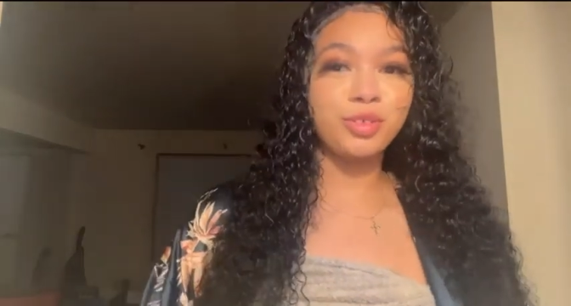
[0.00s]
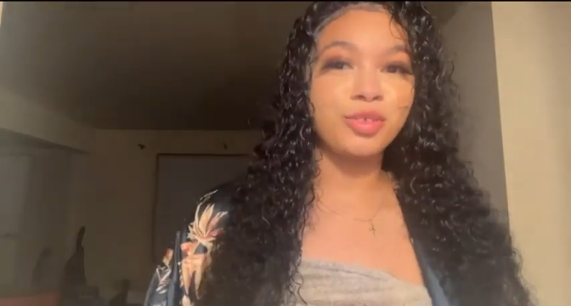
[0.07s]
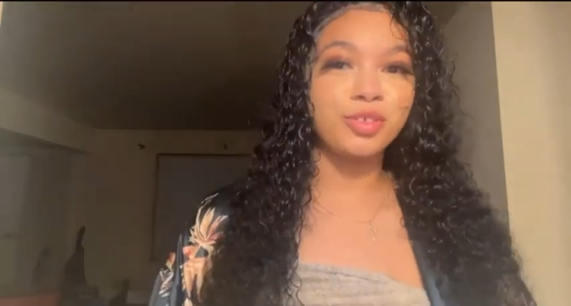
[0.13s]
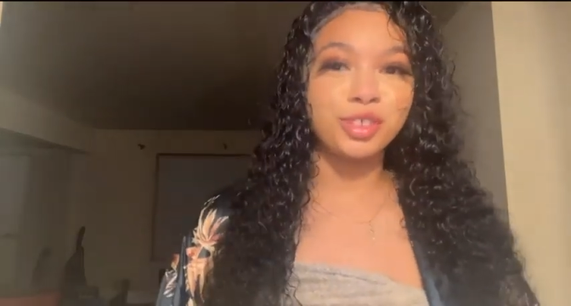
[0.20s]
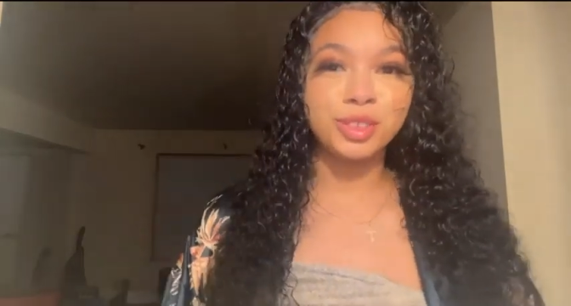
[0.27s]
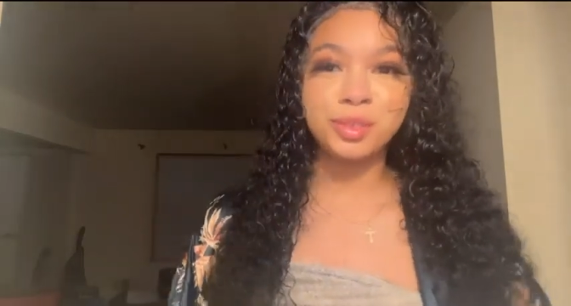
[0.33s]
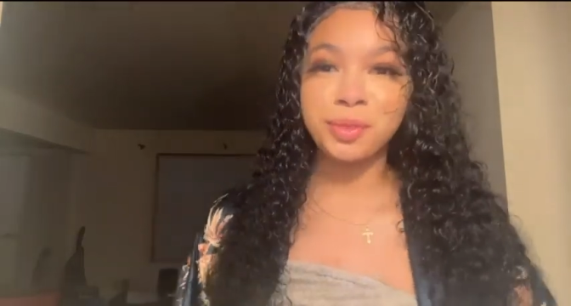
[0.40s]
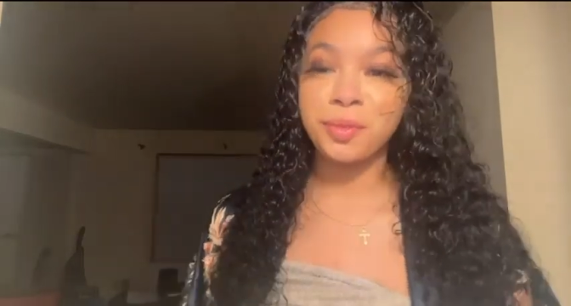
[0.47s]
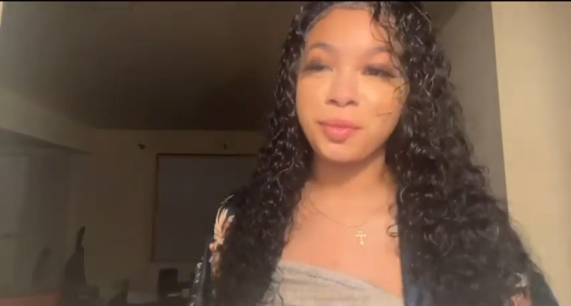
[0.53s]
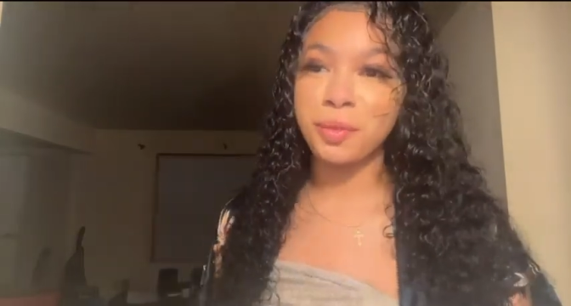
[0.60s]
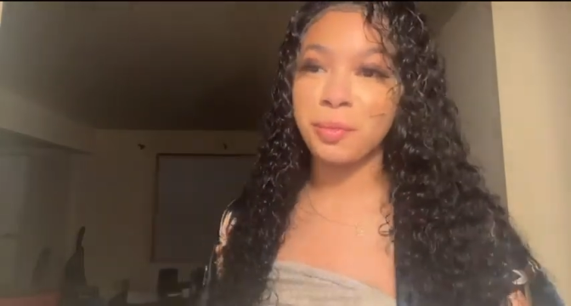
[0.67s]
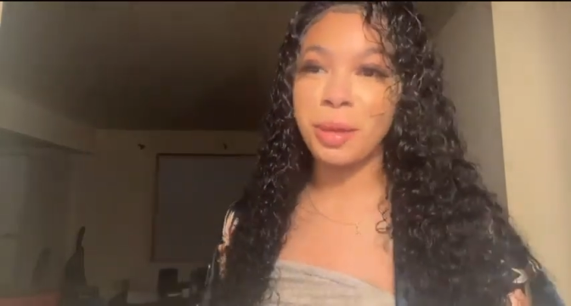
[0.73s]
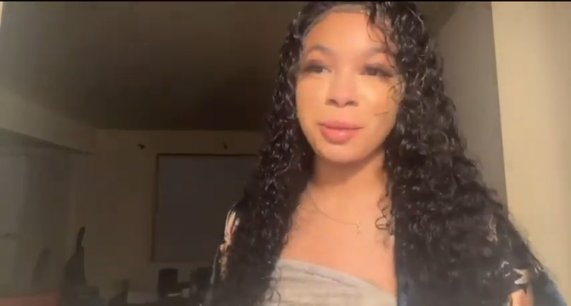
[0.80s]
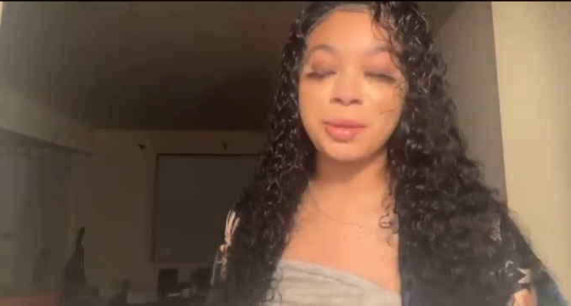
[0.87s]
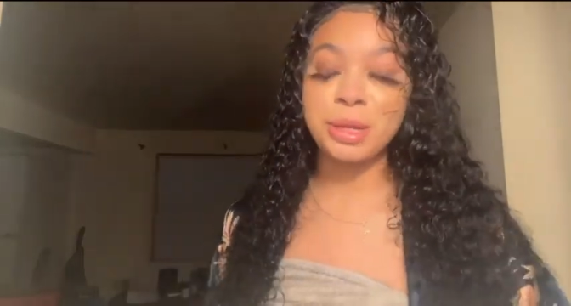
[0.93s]
voiceover
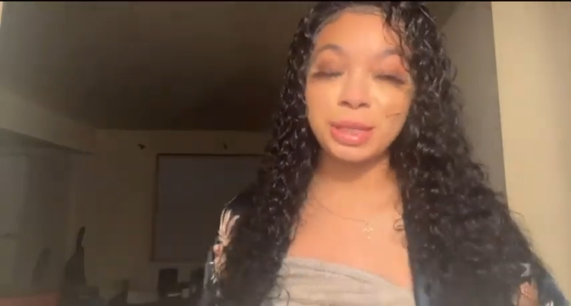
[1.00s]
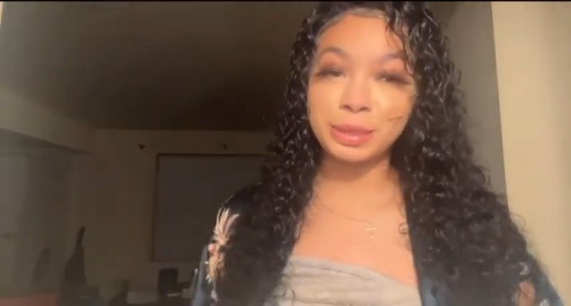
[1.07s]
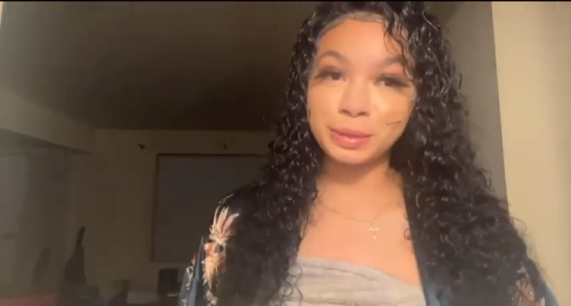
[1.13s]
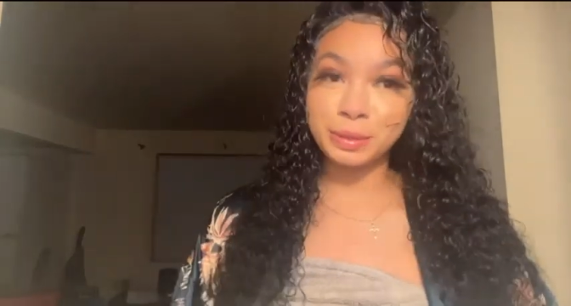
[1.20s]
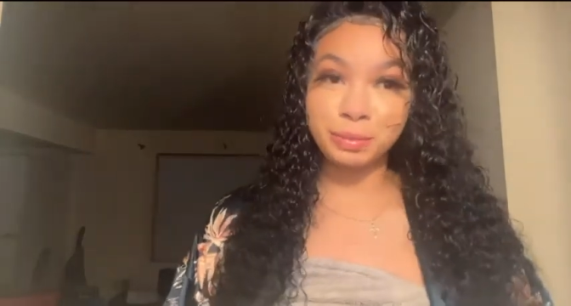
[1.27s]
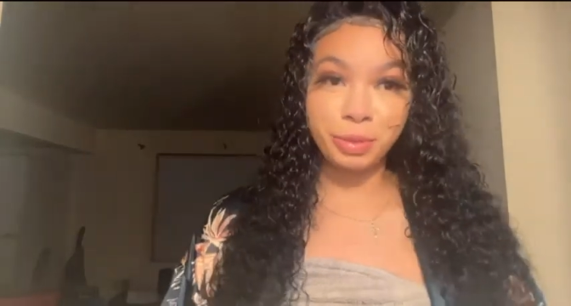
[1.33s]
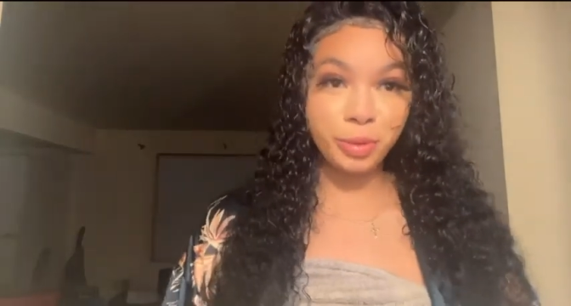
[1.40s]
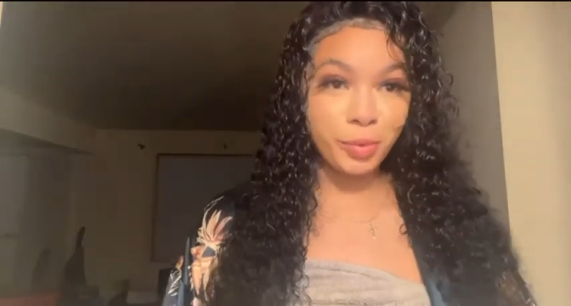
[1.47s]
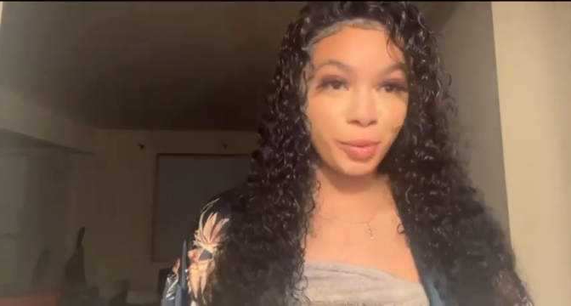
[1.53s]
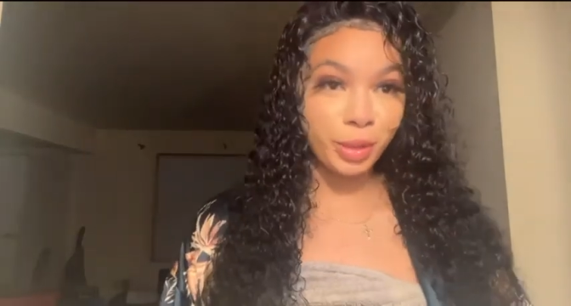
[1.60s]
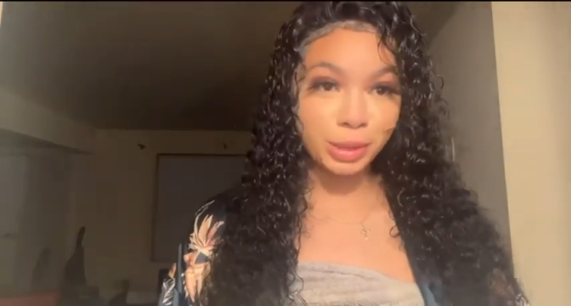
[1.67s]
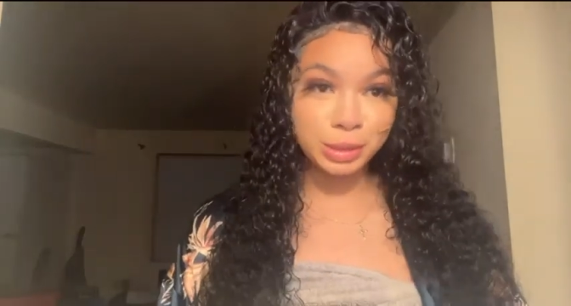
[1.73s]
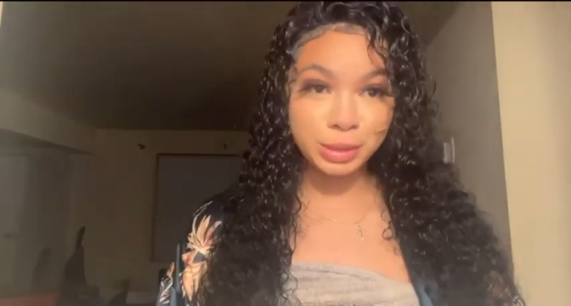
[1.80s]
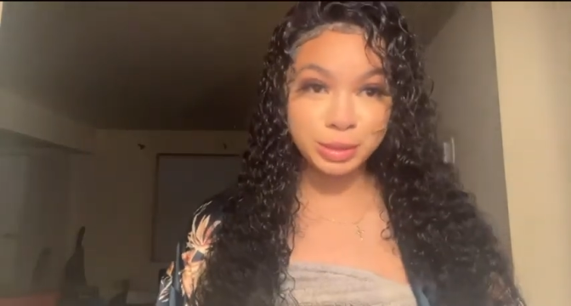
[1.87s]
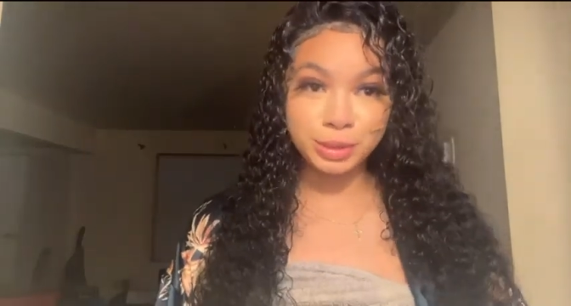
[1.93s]
maybe i just put
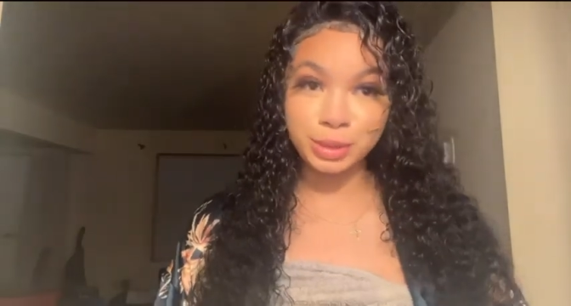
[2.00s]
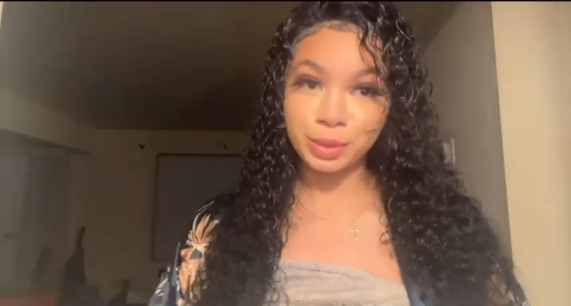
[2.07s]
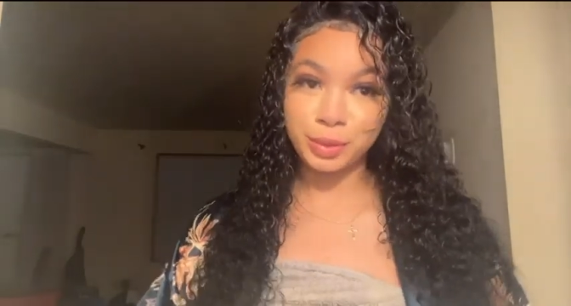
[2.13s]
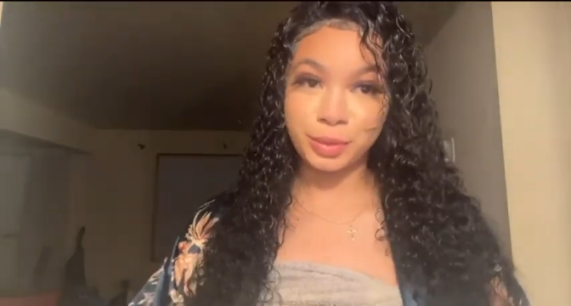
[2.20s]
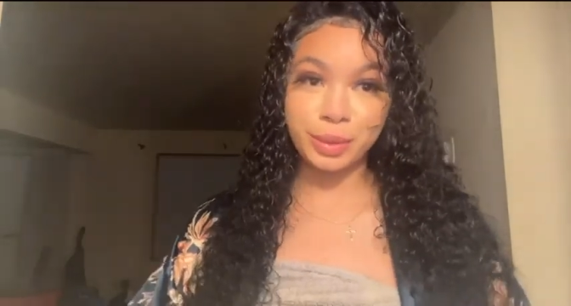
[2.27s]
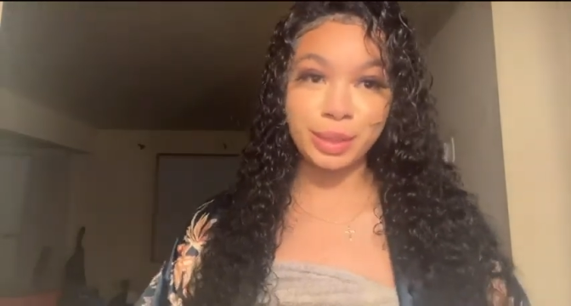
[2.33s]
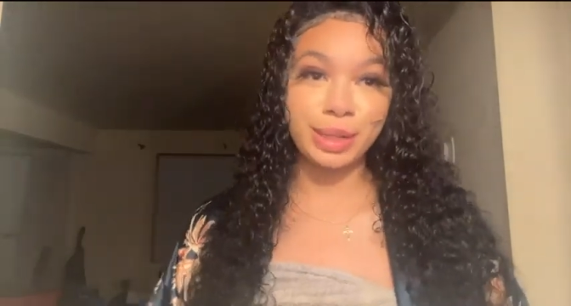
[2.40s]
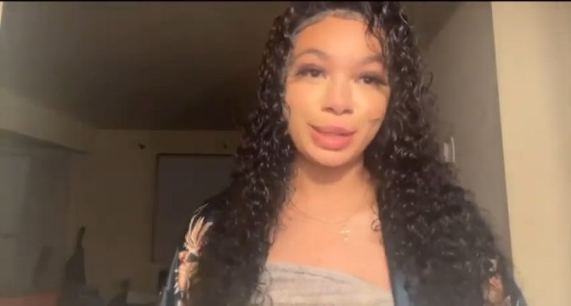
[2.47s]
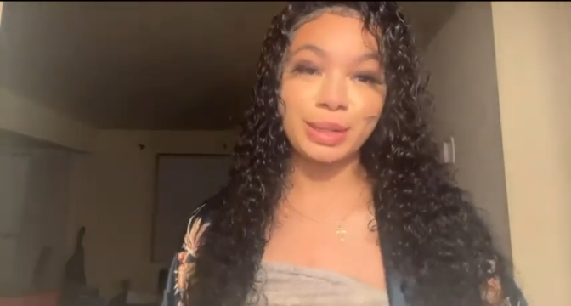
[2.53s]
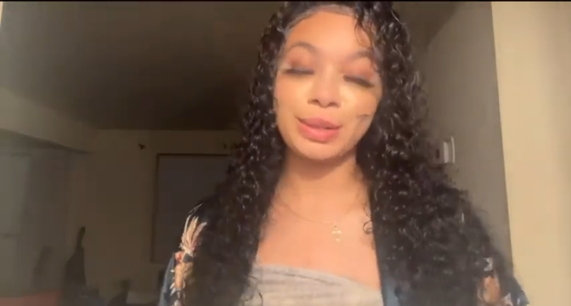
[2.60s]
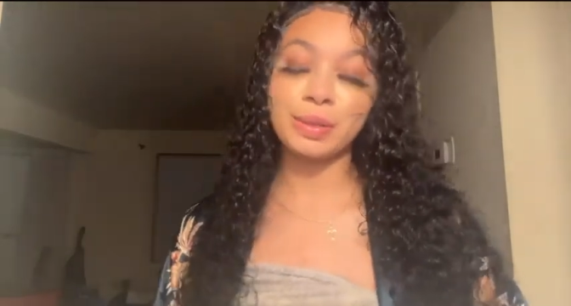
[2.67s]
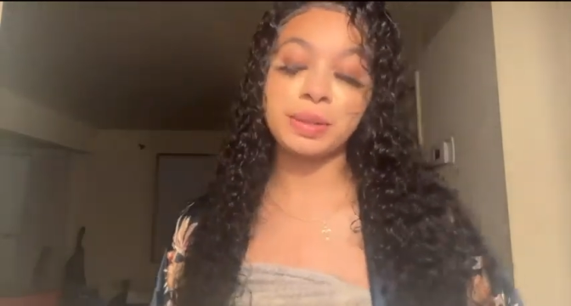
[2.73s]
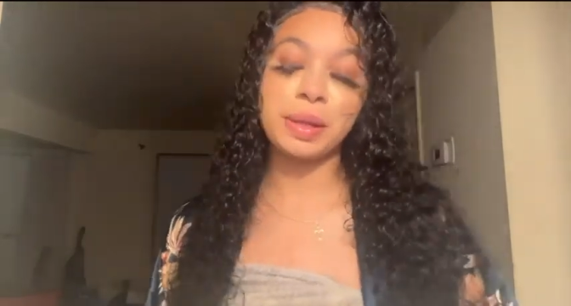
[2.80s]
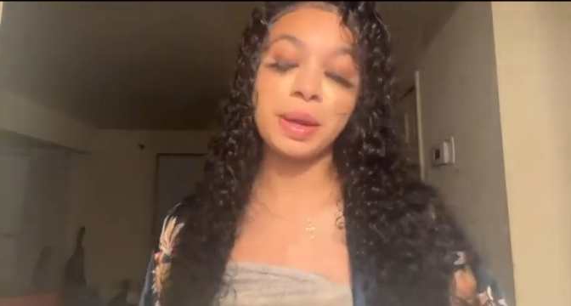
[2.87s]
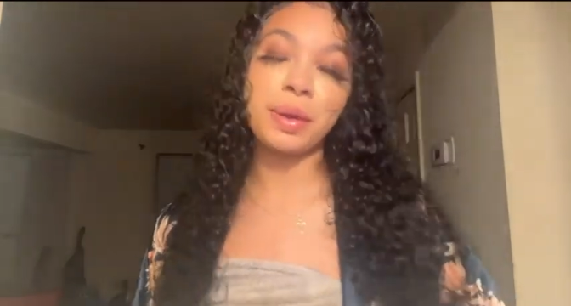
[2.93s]
words on the screen i
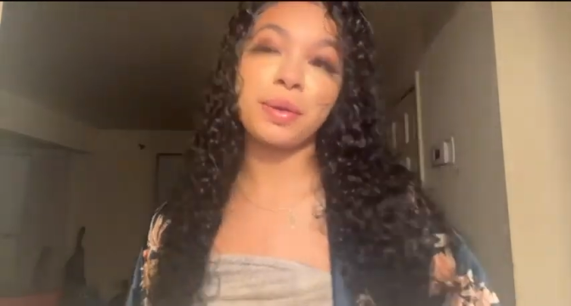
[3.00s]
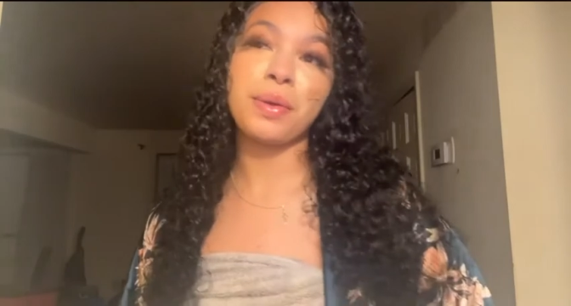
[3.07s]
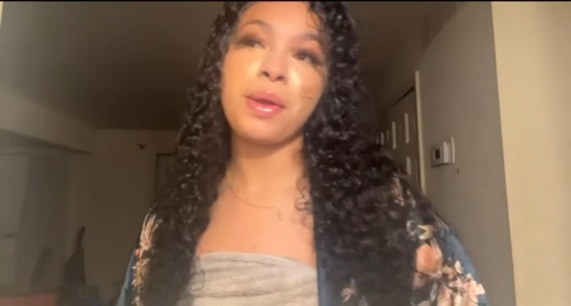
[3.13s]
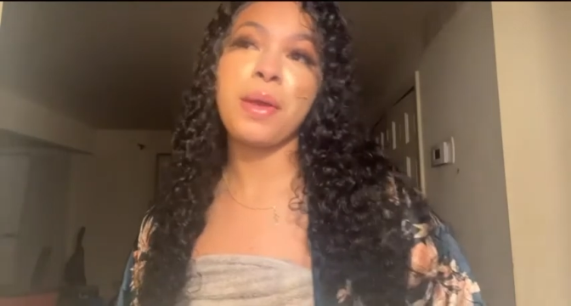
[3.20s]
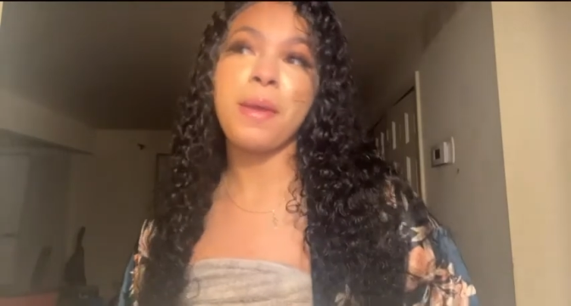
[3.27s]
don't know